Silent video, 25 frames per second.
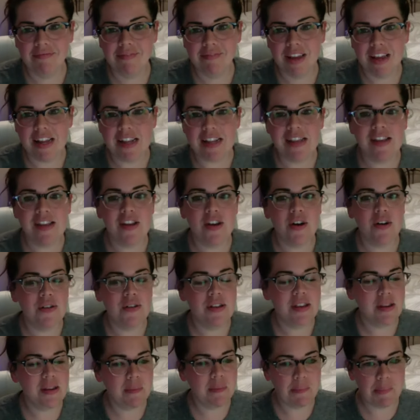It's so
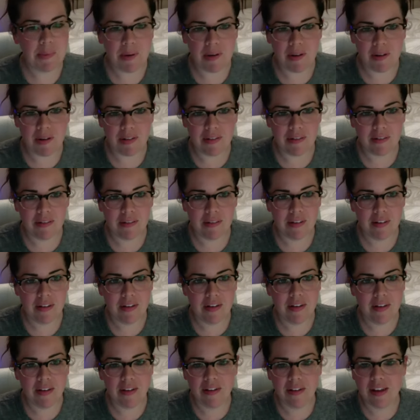simple.
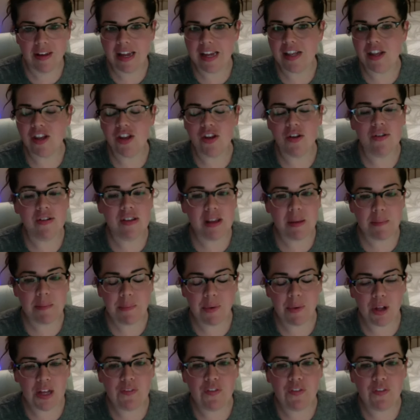It's so simple.